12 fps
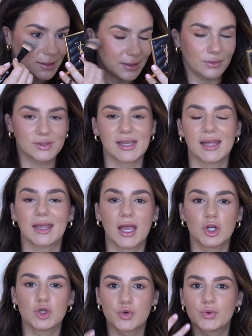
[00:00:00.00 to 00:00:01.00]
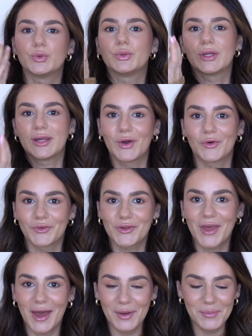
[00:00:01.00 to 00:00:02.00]
and I was like drooling over
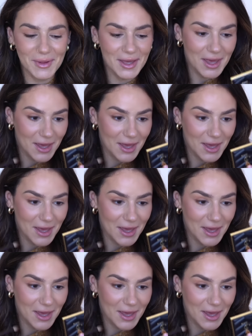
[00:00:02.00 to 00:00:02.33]
them.